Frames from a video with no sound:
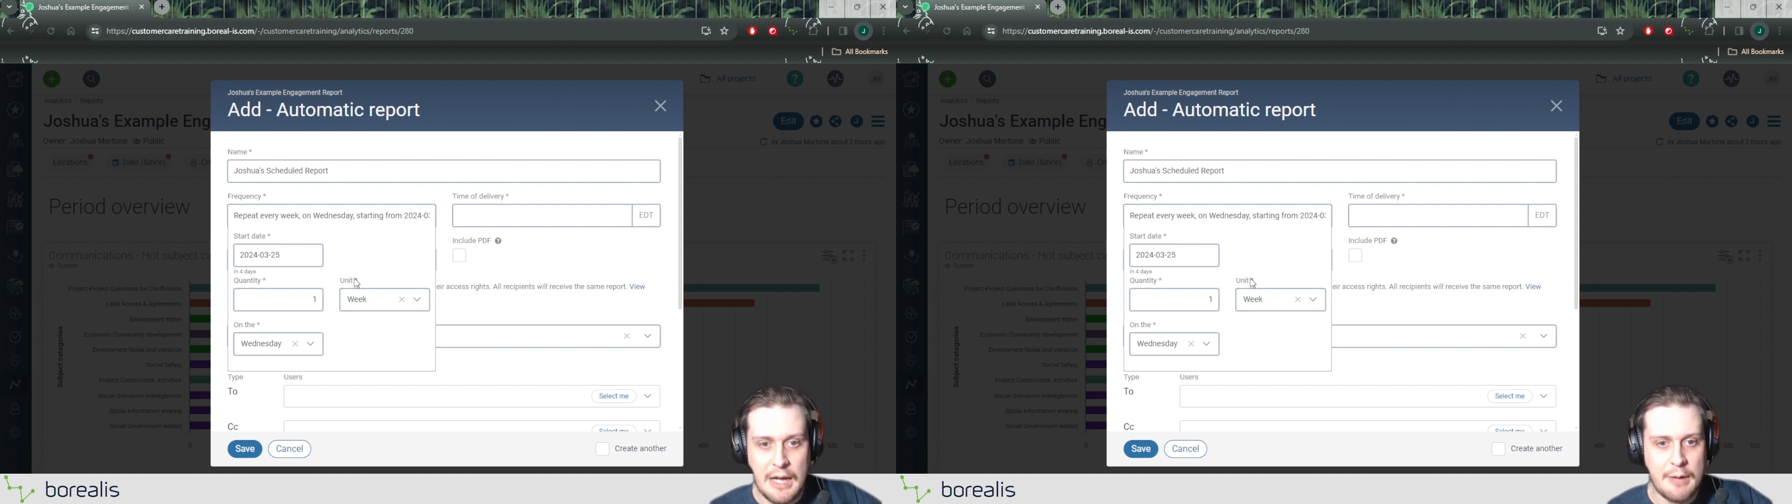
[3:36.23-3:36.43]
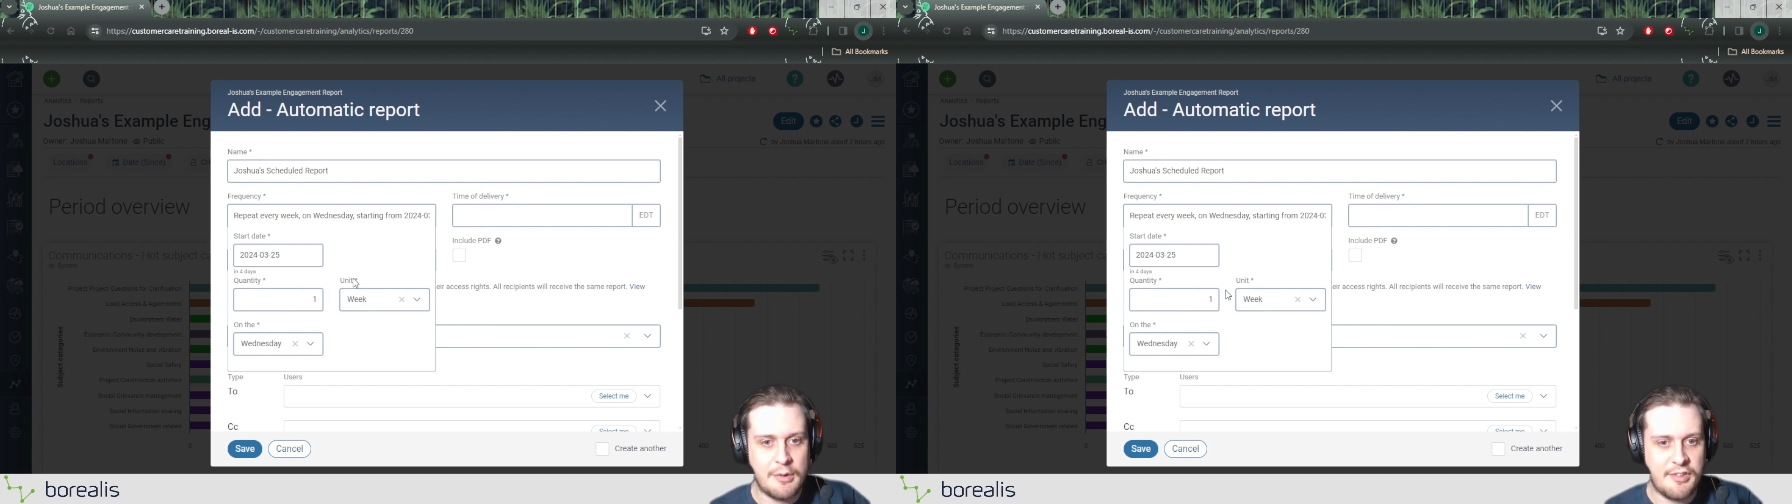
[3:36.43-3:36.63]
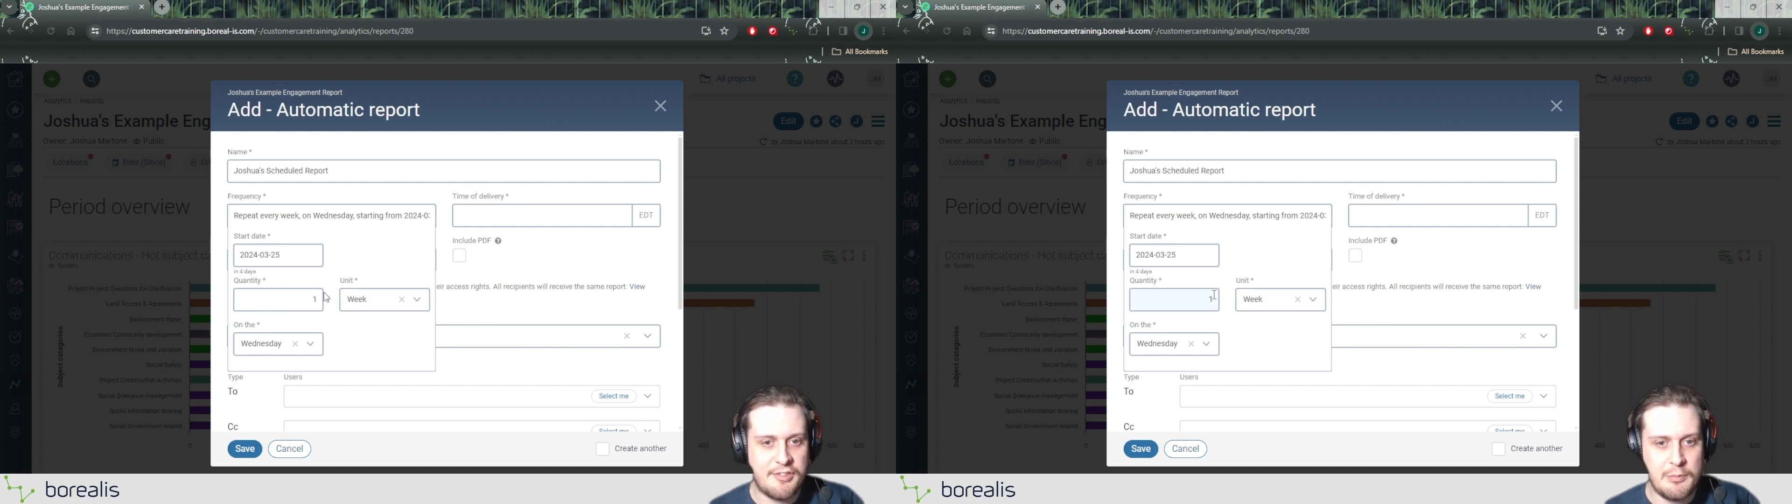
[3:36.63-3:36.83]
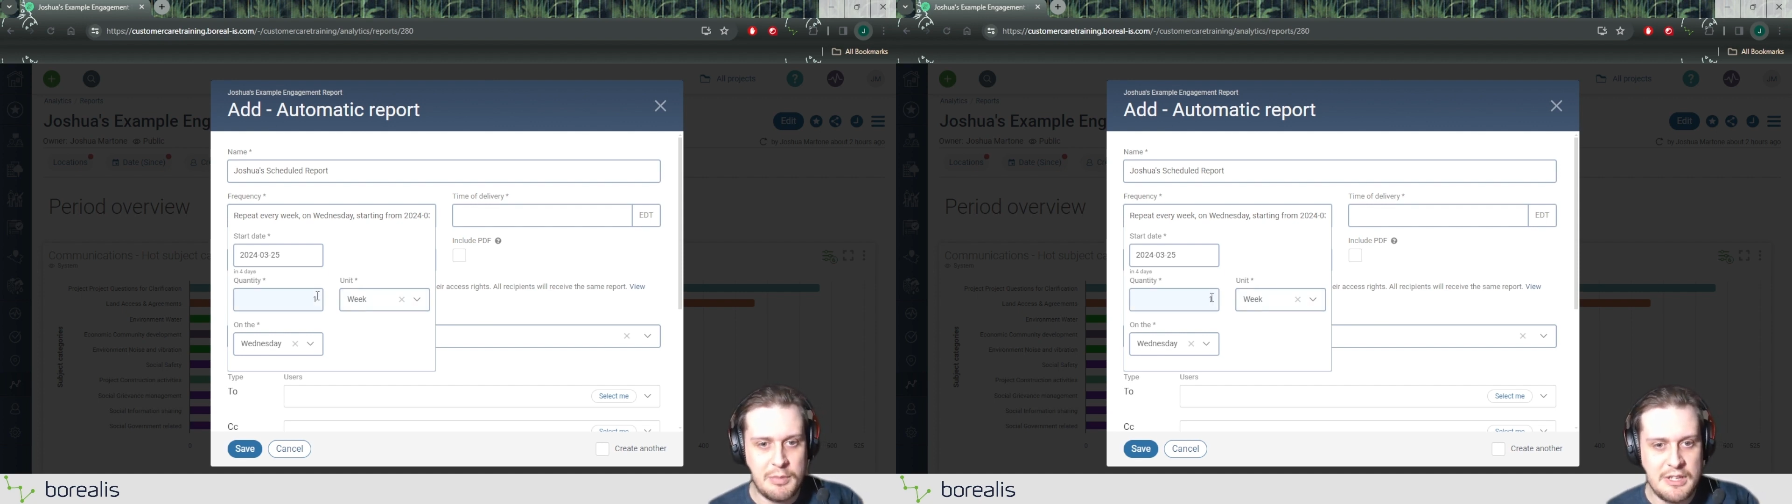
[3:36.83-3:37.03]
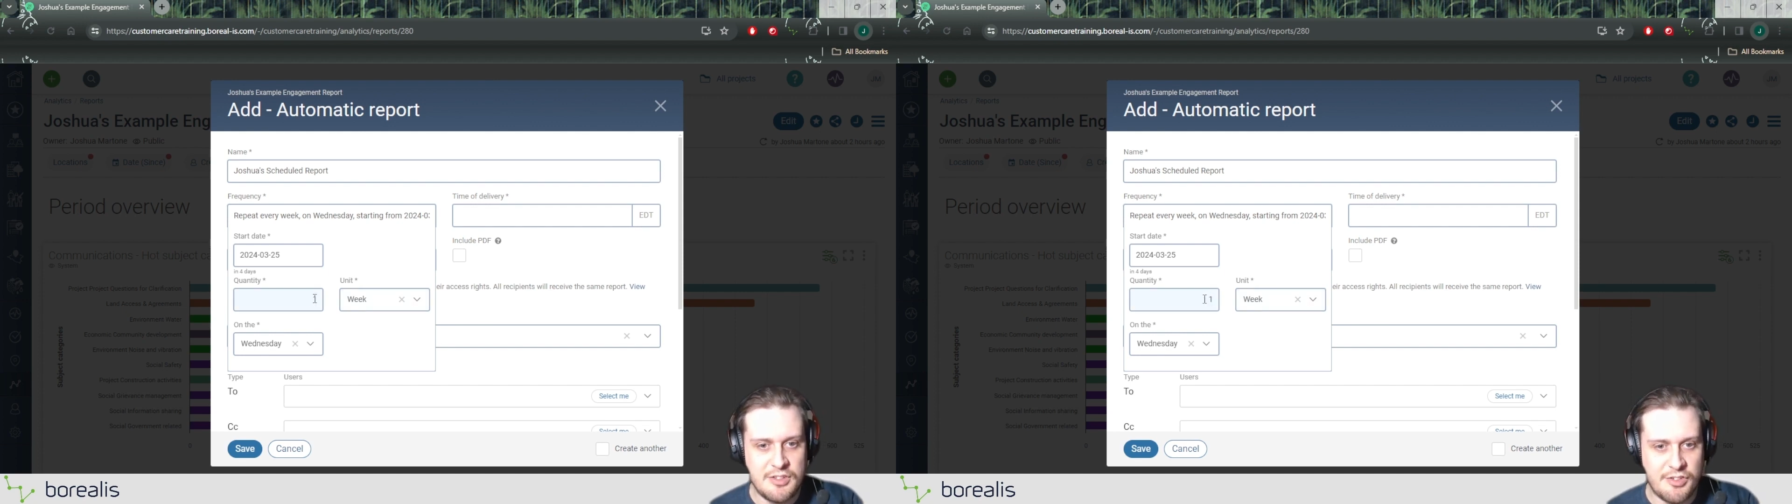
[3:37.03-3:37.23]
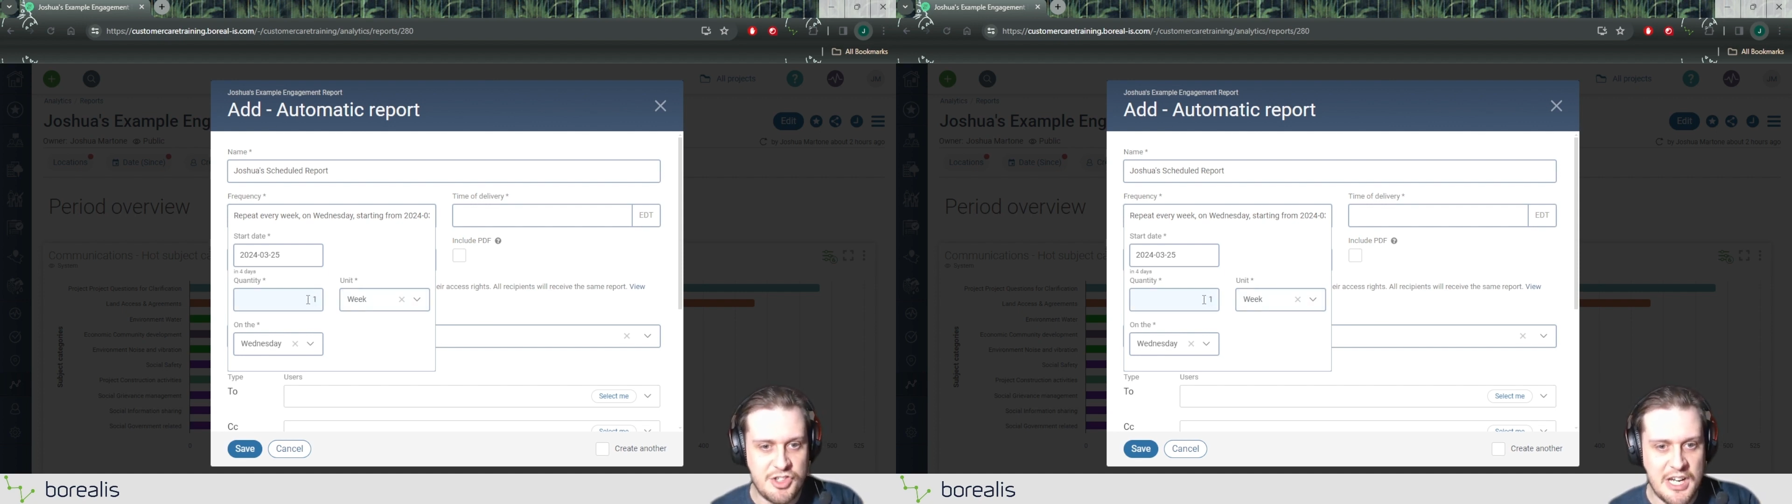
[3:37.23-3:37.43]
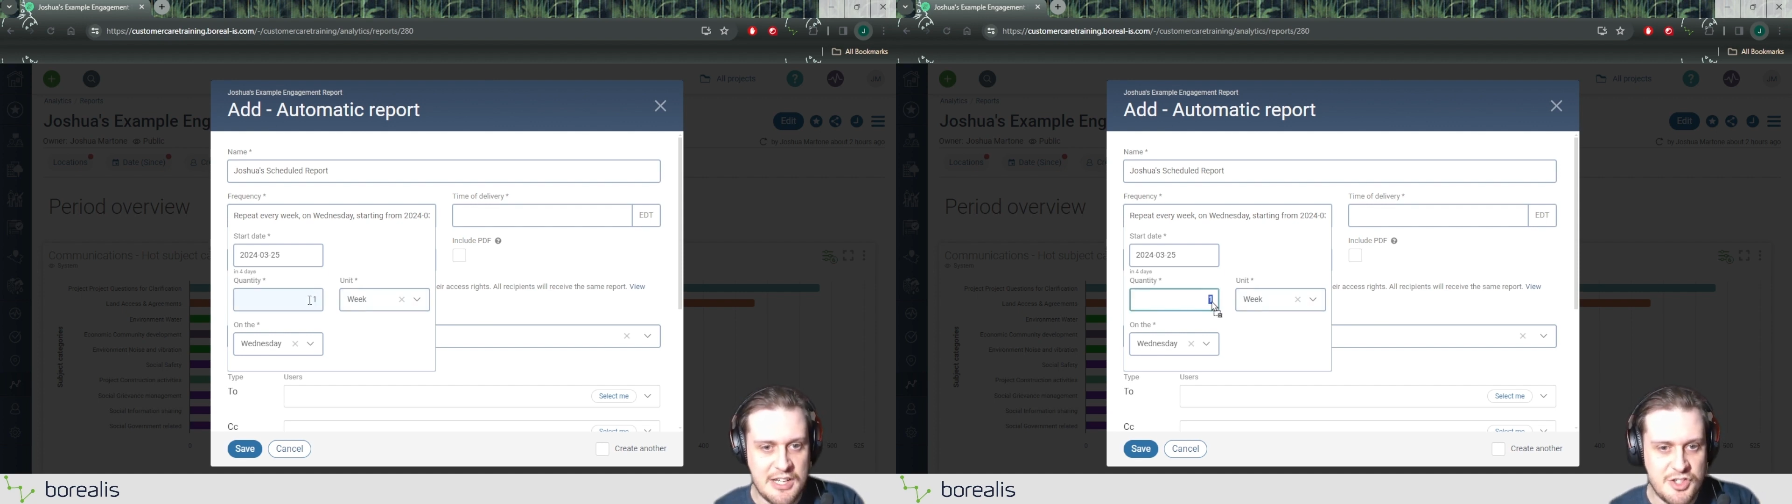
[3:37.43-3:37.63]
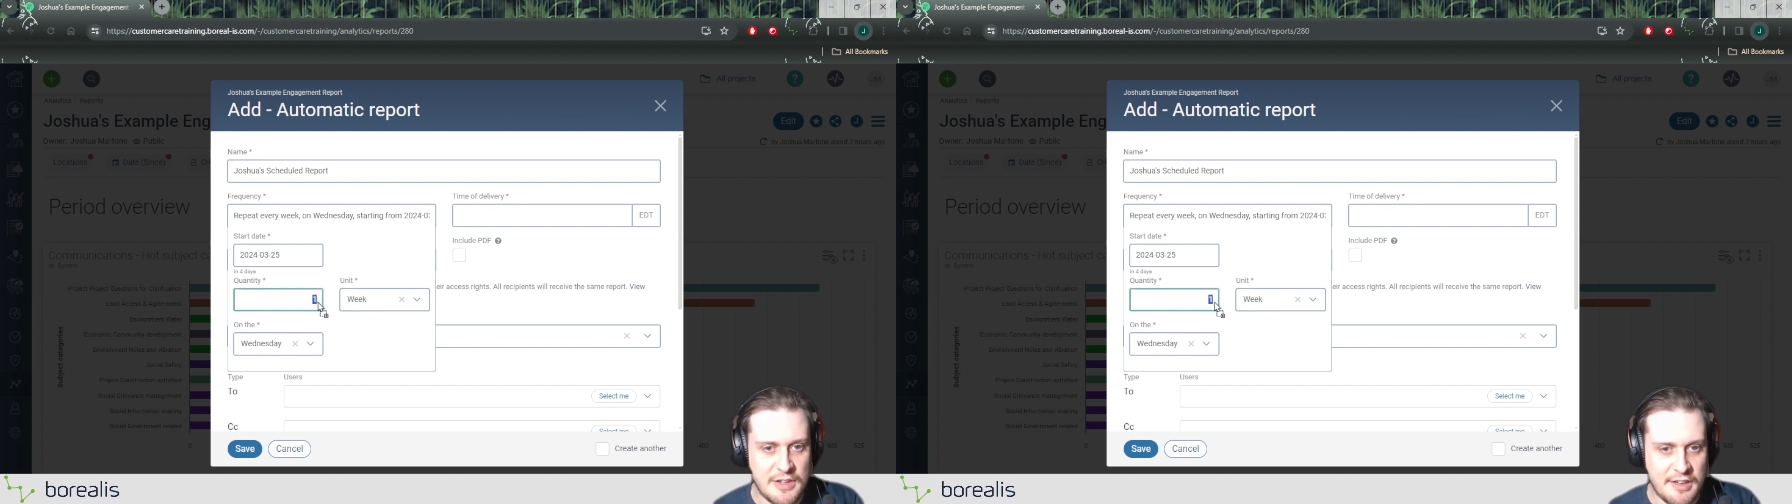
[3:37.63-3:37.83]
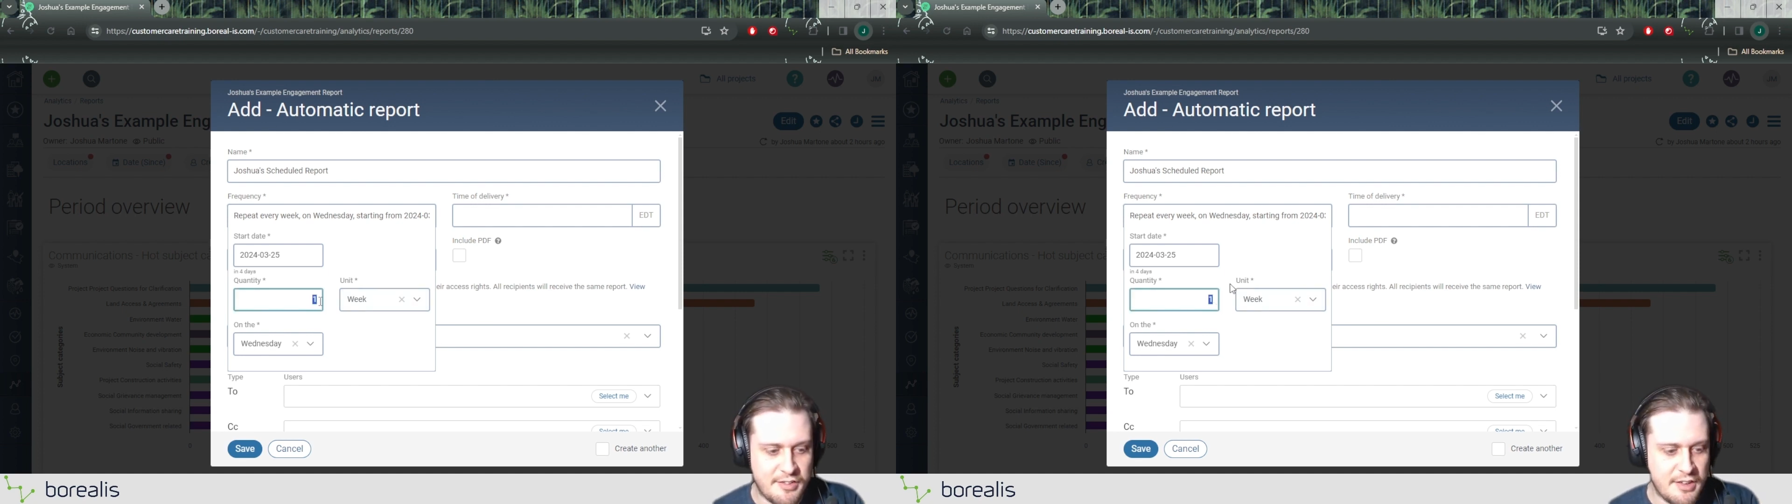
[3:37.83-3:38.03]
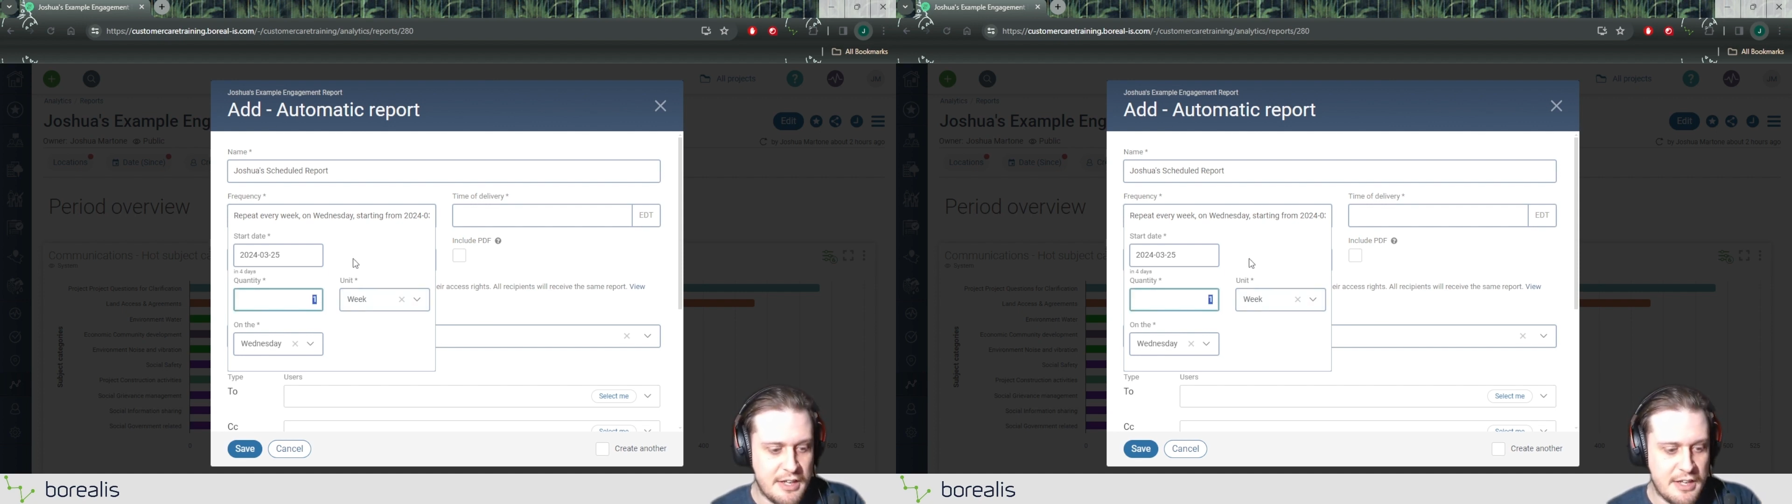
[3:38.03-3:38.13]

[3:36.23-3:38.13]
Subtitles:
I would simply just change this